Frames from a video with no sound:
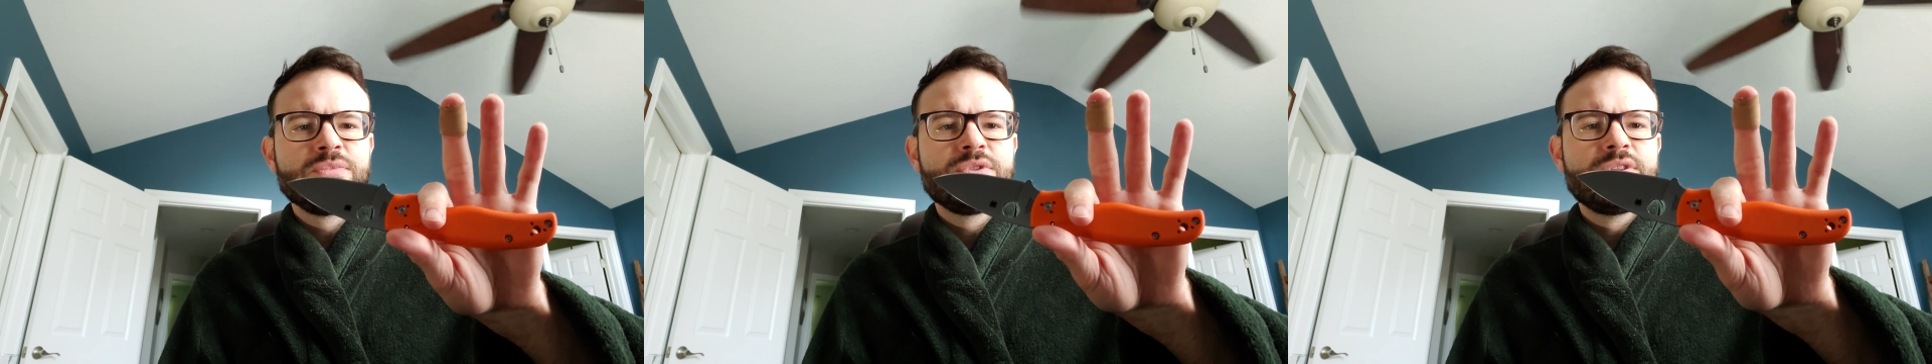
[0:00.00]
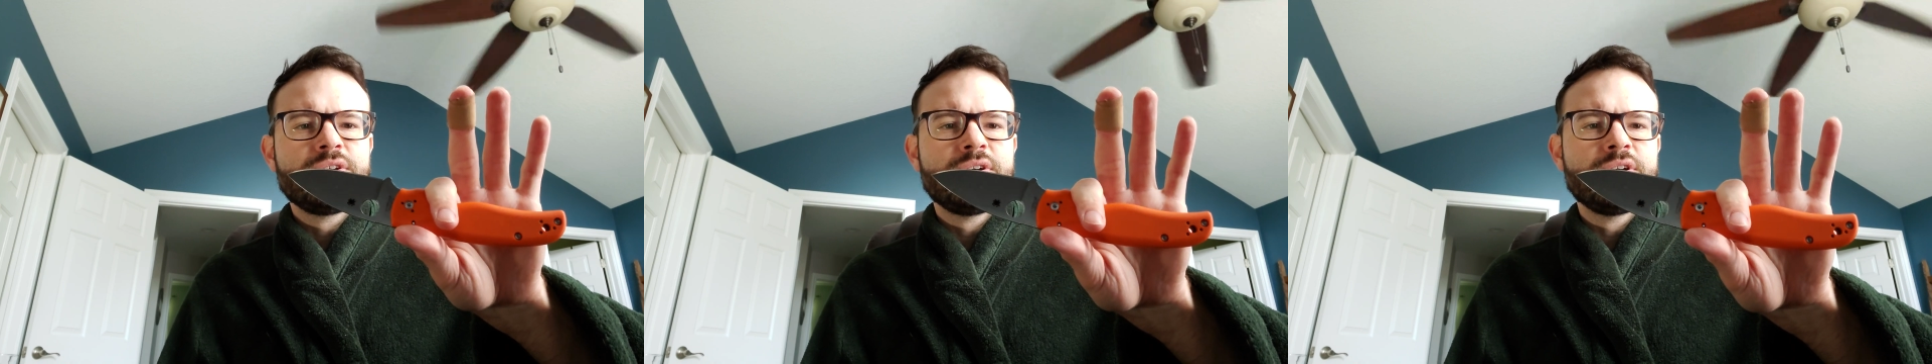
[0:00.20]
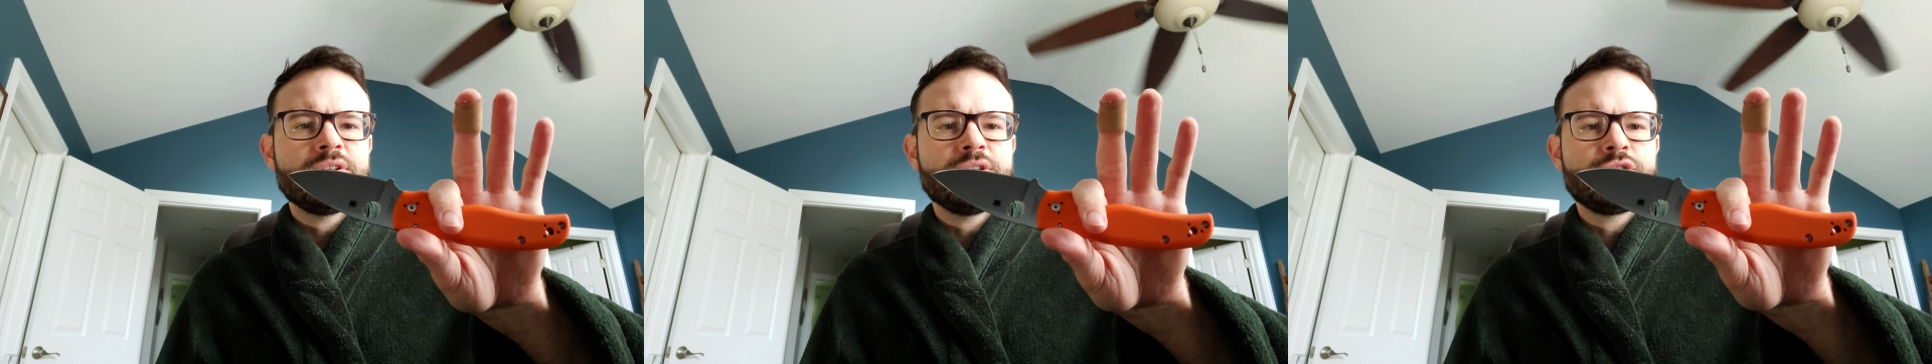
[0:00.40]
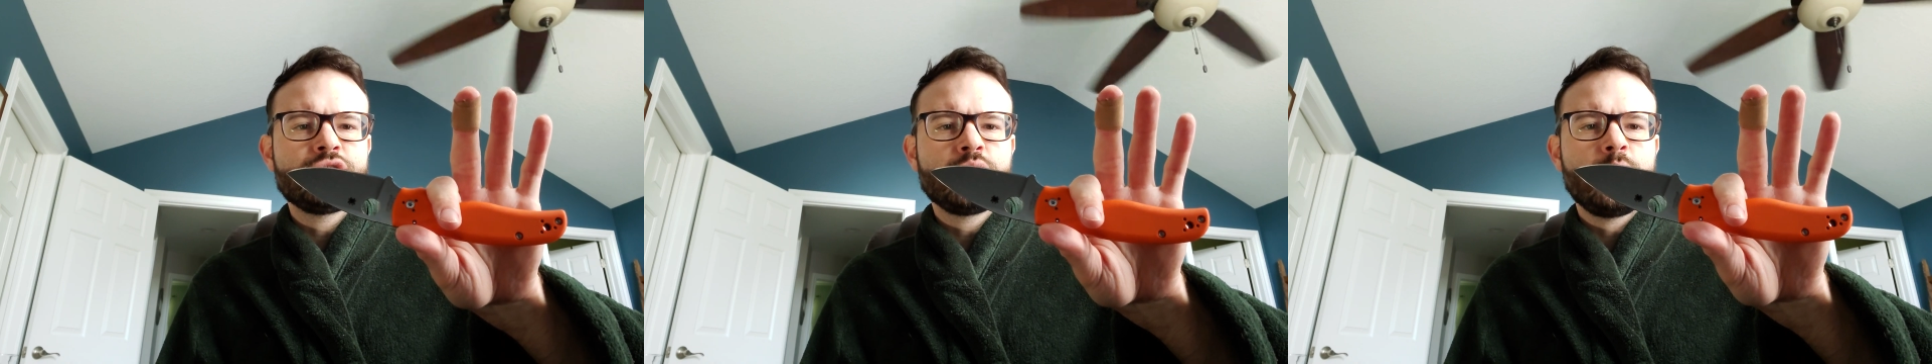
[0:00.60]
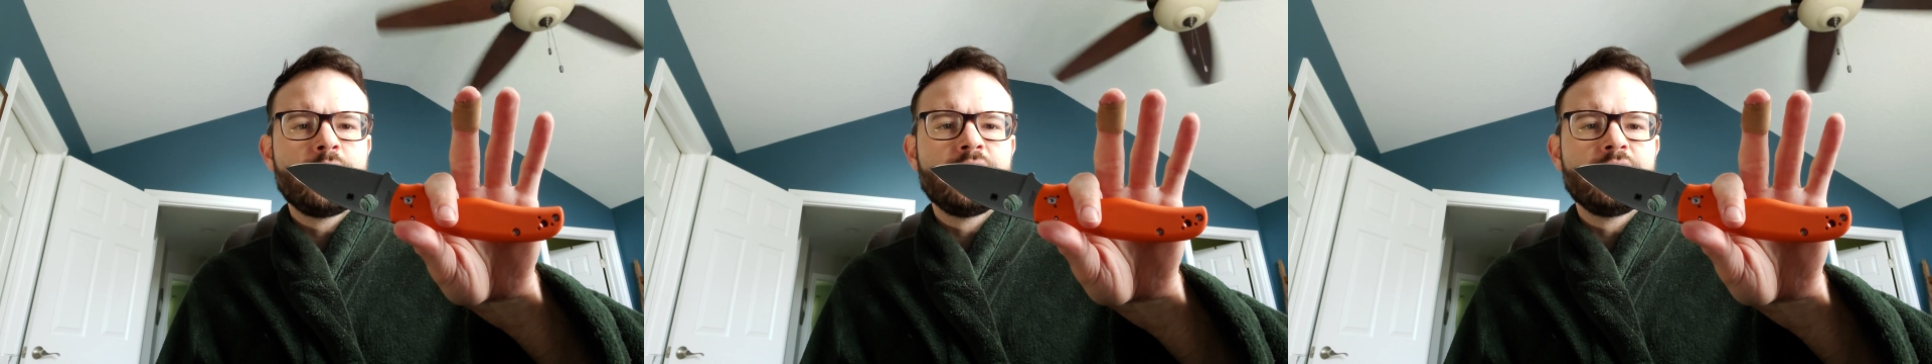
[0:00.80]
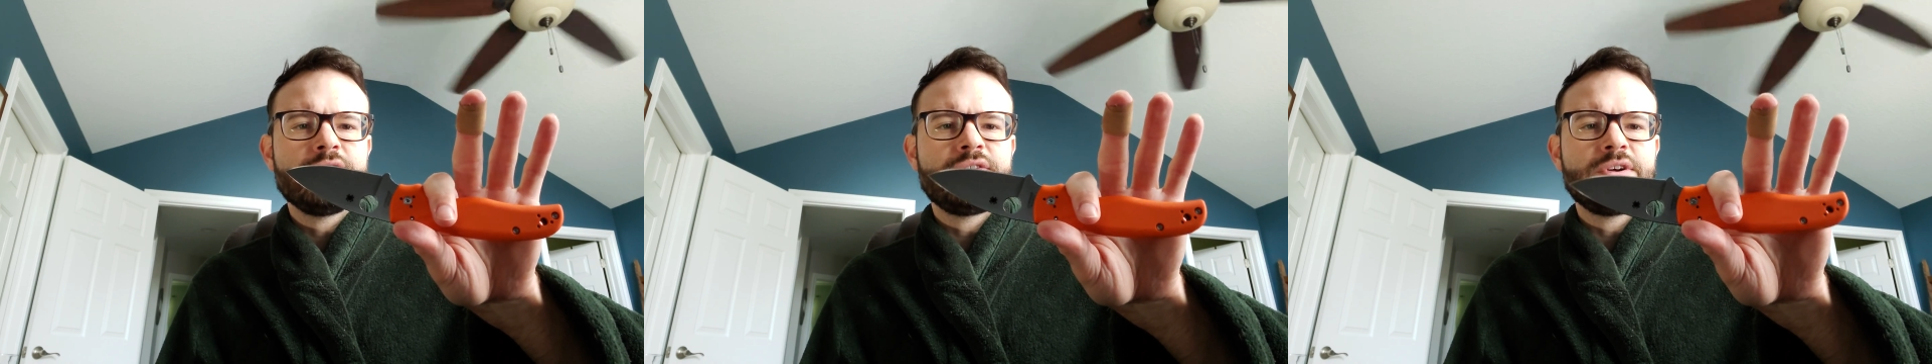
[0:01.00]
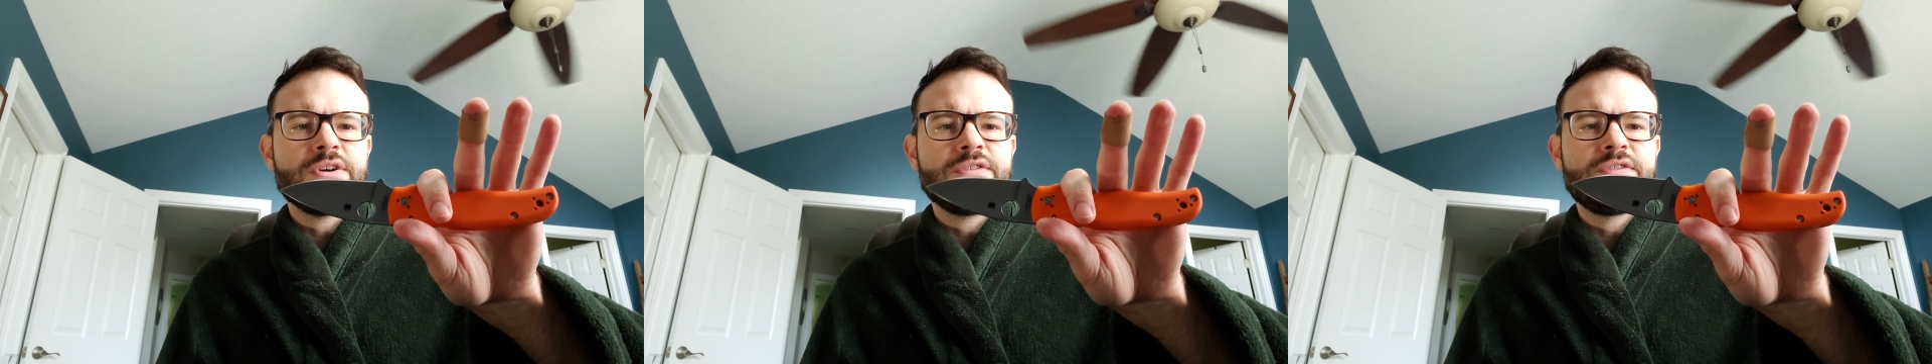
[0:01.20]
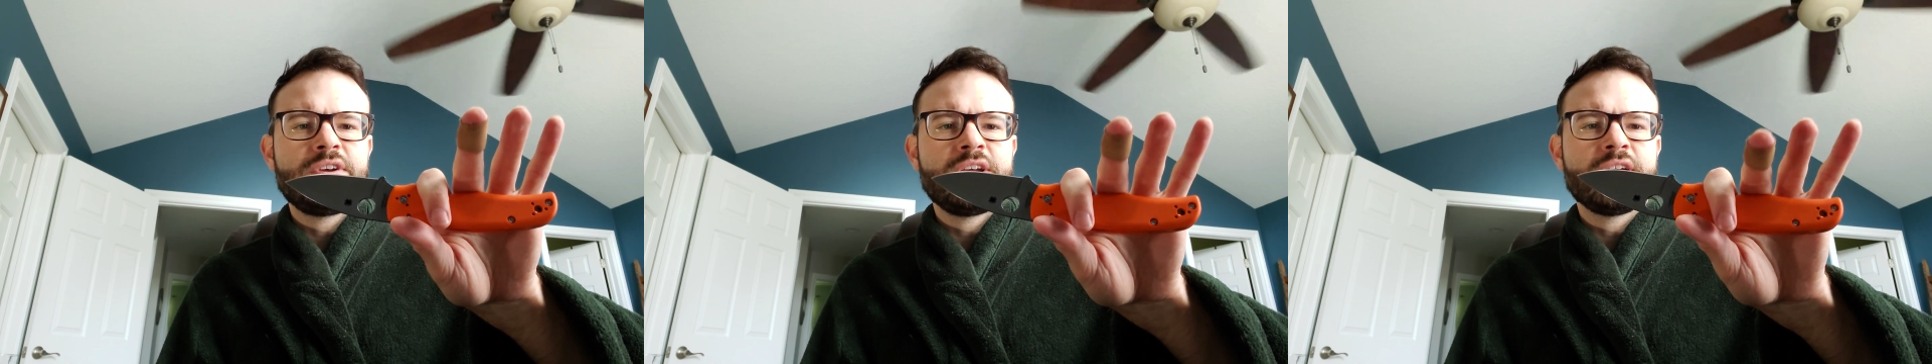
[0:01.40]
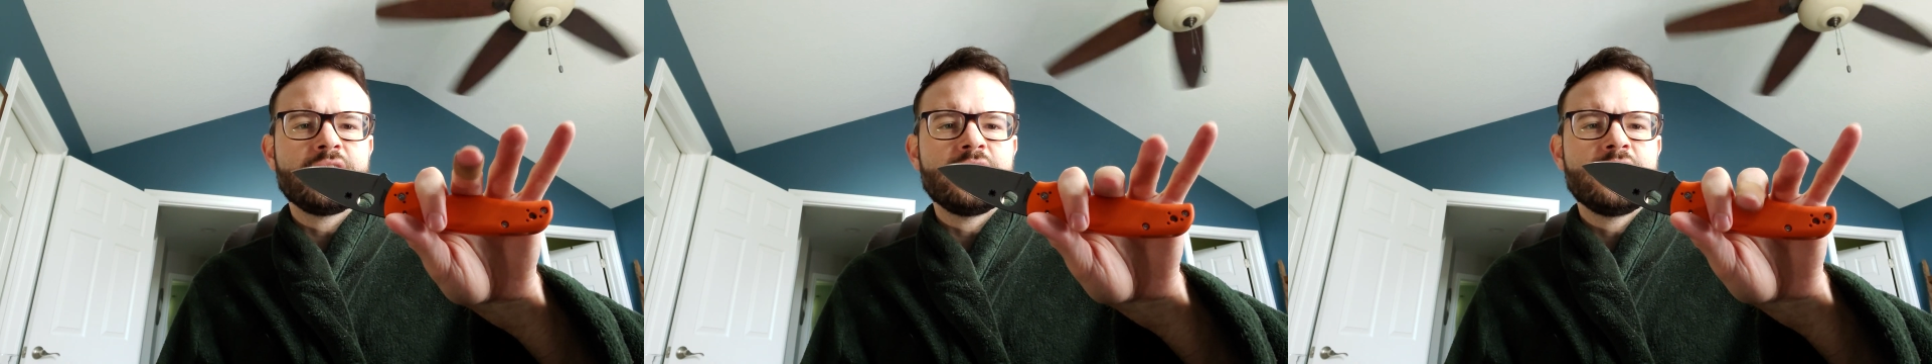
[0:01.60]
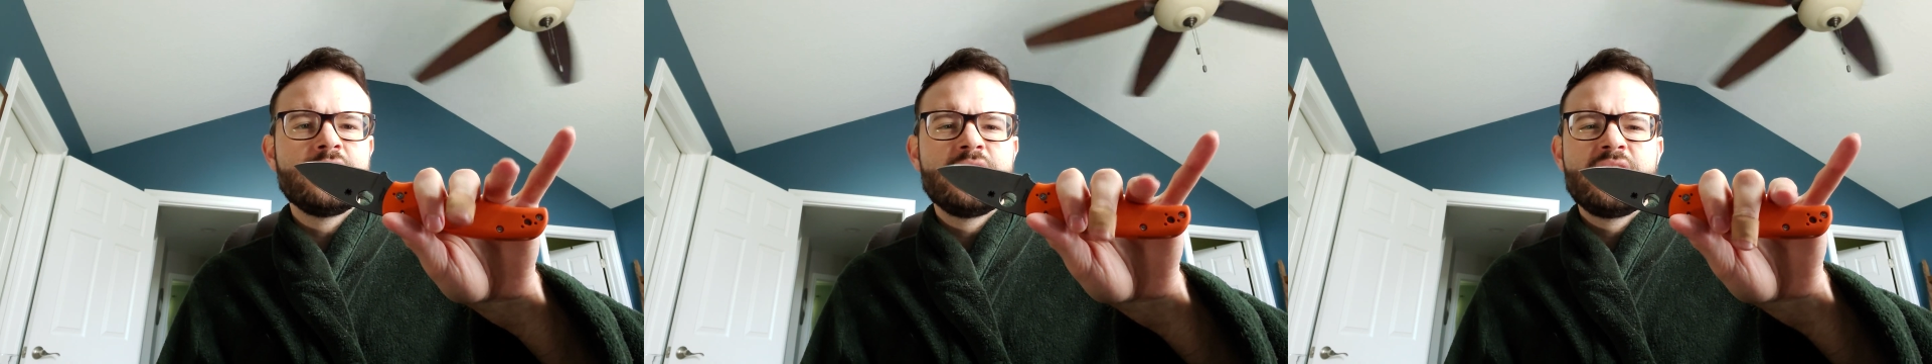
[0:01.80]
the choil for your
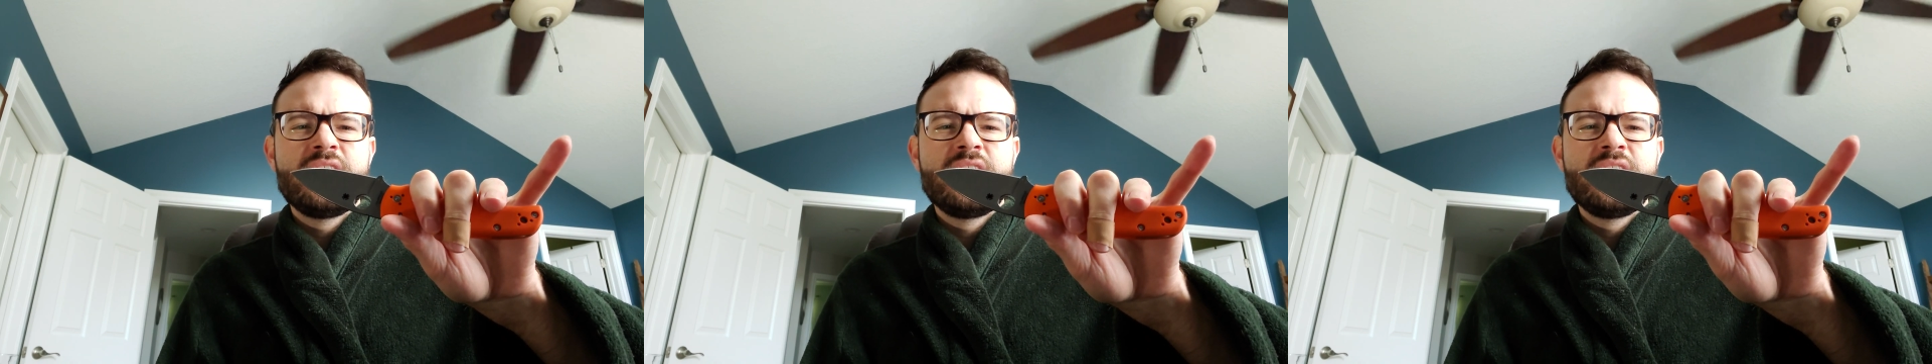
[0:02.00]
finger.